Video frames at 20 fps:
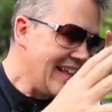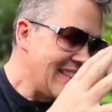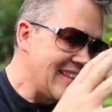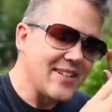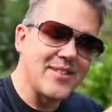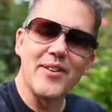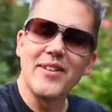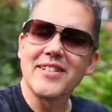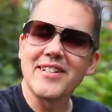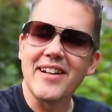
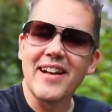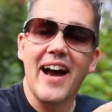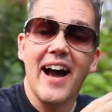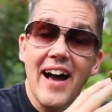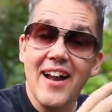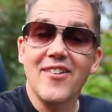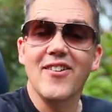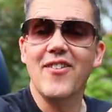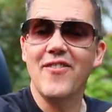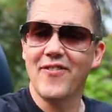this one's got
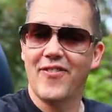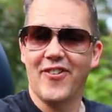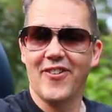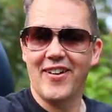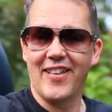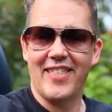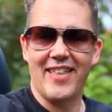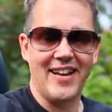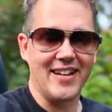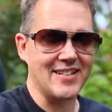
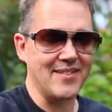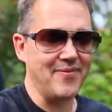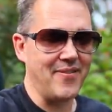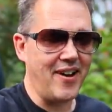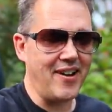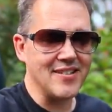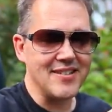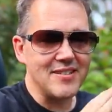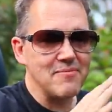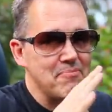140,000
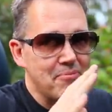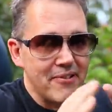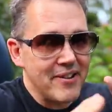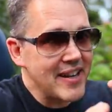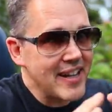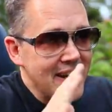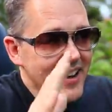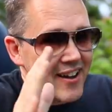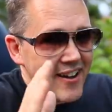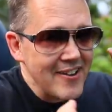miles, so
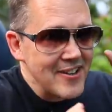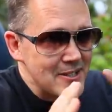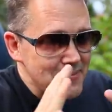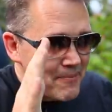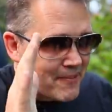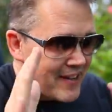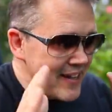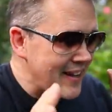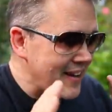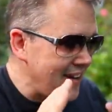pretty close,
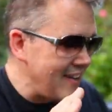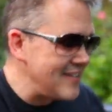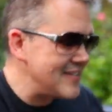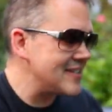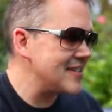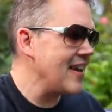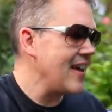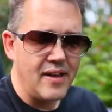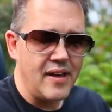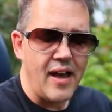pretty
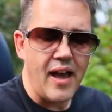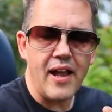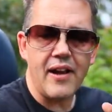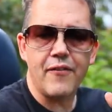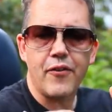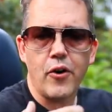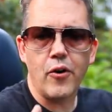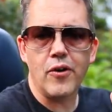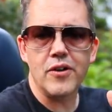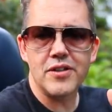close. And
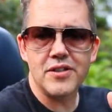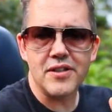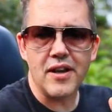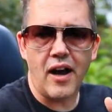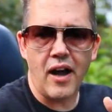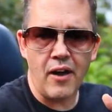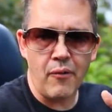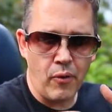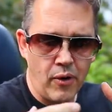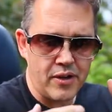of course,
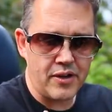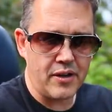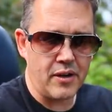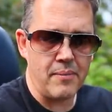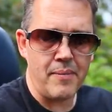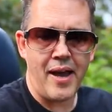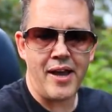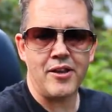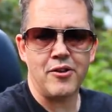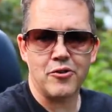I wanted a
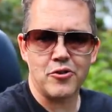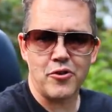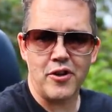manual